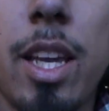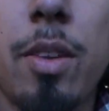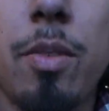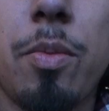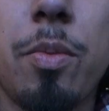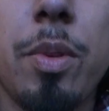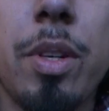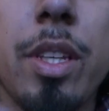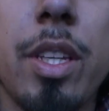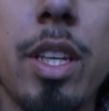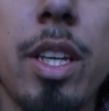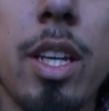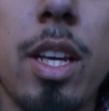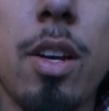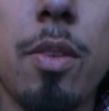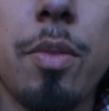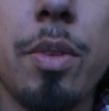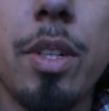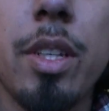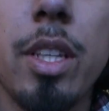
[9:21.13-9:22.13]
a
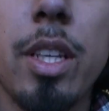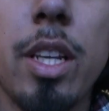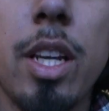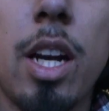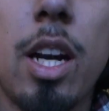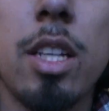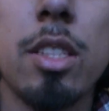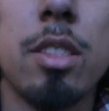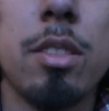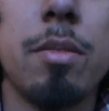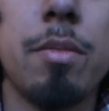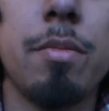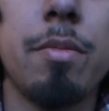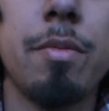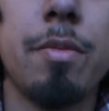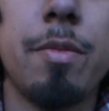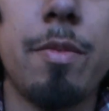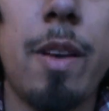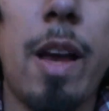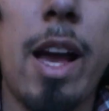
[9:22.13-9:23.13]
really
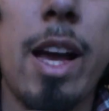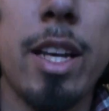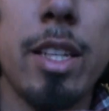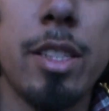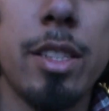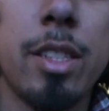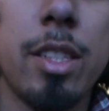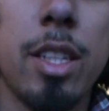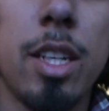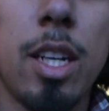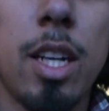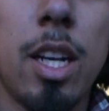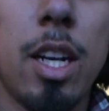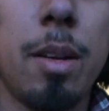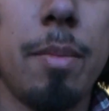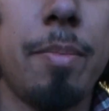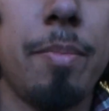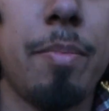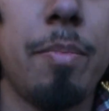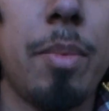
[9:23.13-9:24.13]
awesome fast
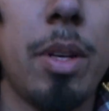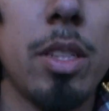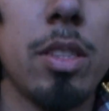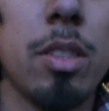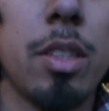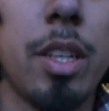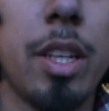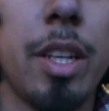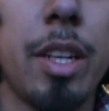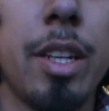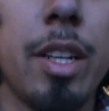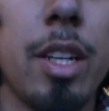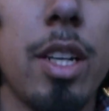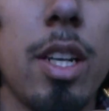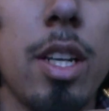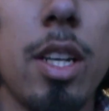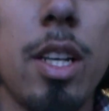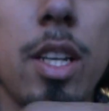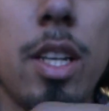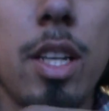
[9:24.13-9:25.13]
puzzle here.
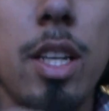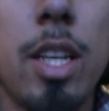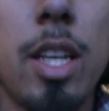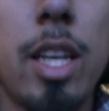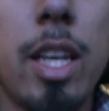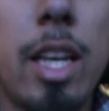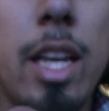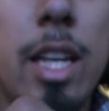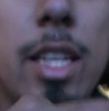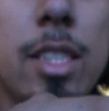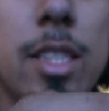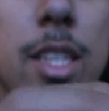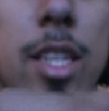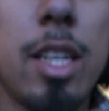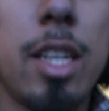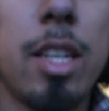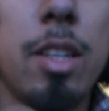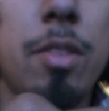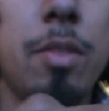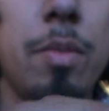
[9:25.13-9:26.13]
It has
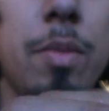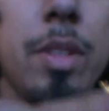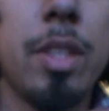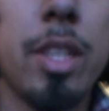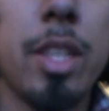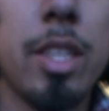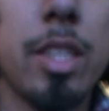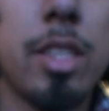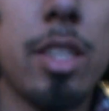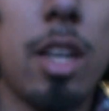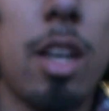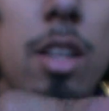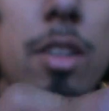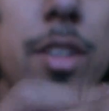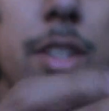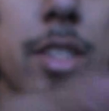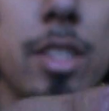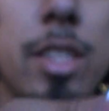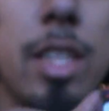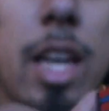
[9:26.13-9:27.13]
a really good
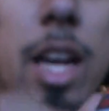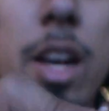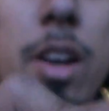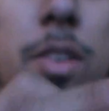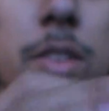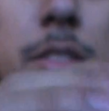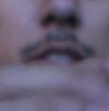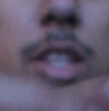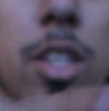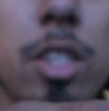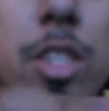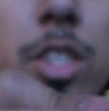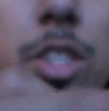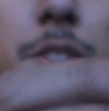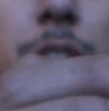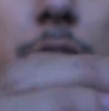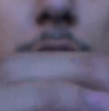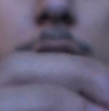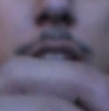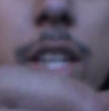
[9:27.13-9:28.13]
tolerance now, as long as you
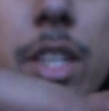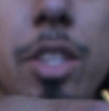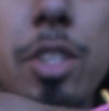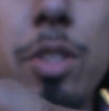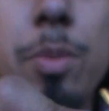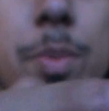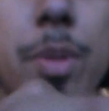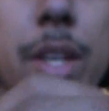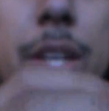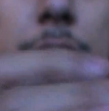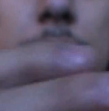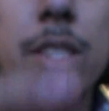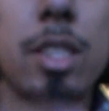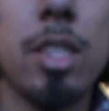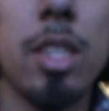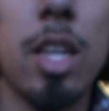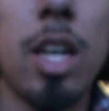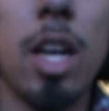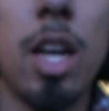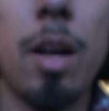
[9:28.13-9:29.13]
stretch out your
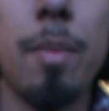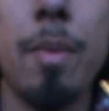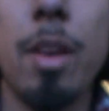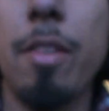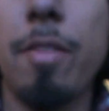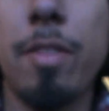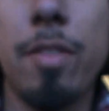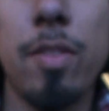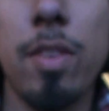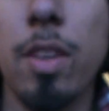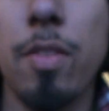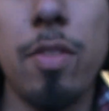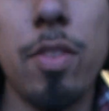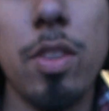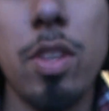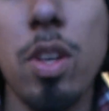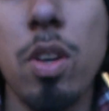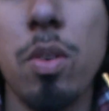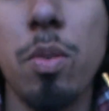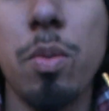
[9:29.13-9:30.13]
springs. If
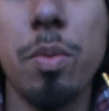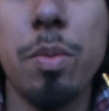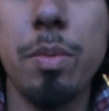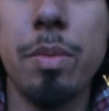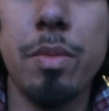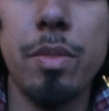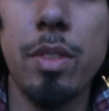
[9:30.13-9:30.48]
you don't,